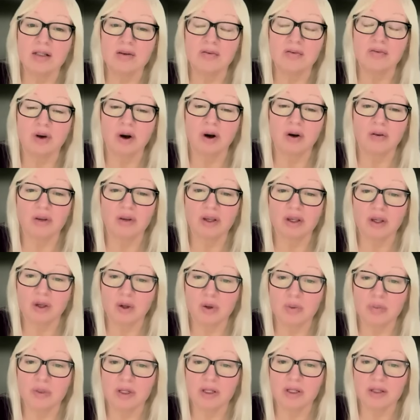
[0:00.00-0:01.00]
involving
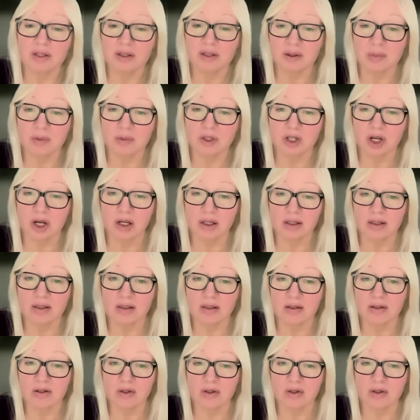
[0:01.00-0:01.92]
human subjects